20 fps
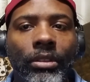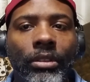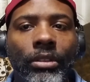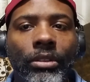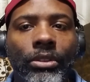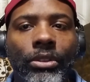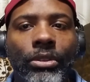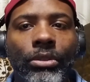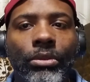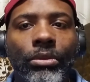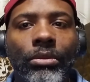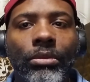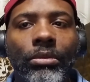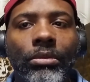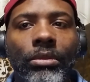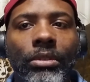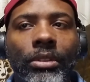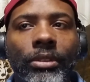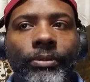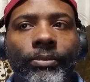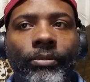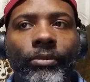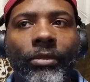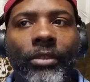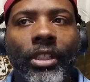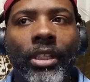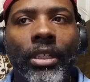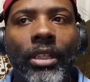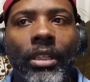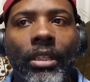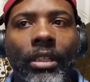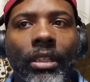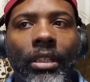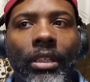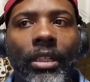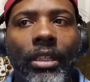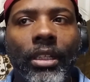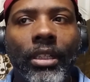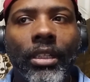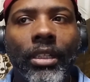The schools
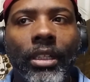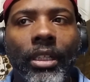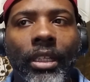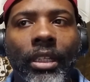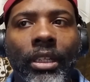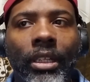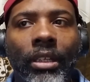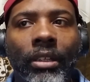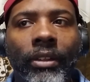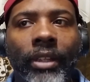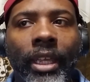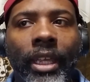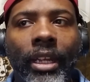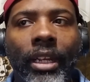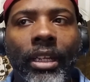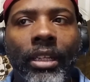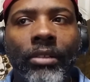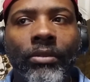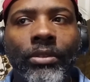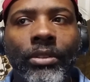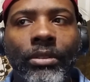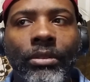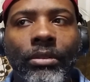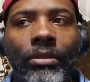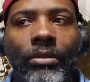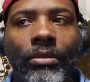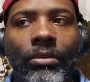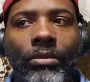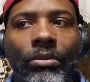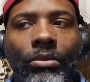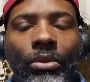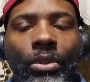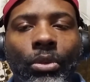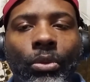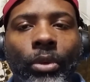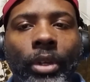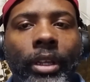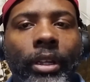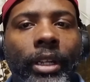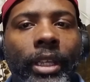and at that level will
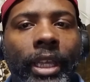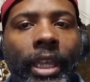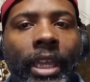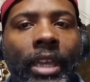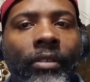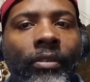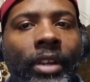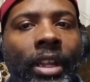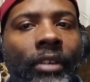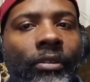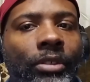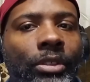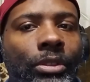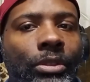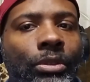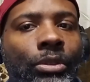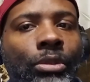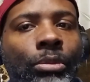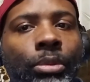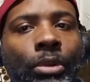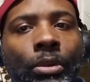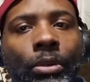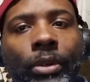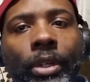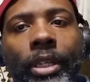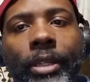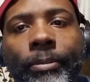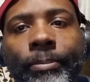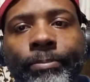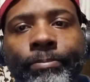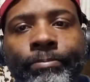rarely have an after-school program.